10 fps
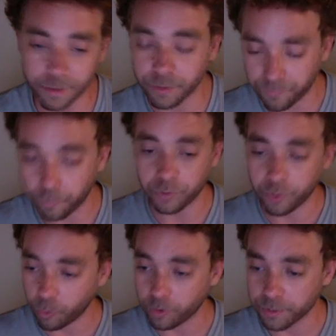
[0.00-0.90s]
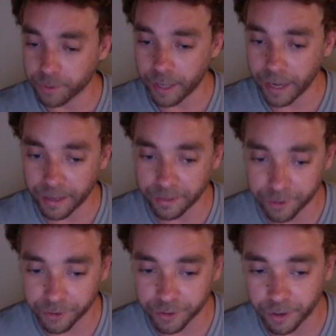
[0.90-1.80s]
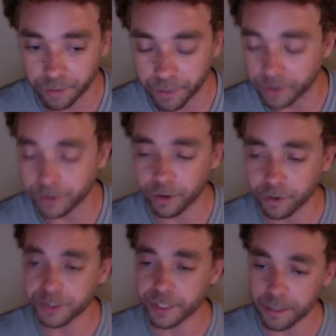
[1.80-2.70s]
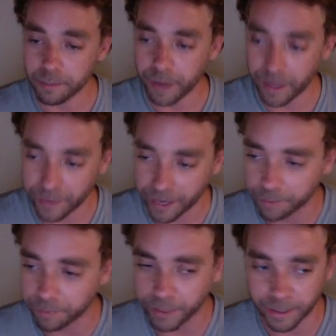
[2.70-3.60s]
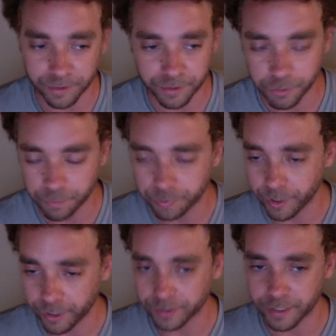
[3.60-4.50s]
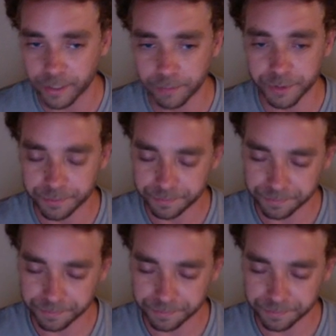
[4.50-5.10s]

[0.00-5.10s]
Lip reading: the fourth quarter, and they're a young team, and they had to play against two pretty good teams,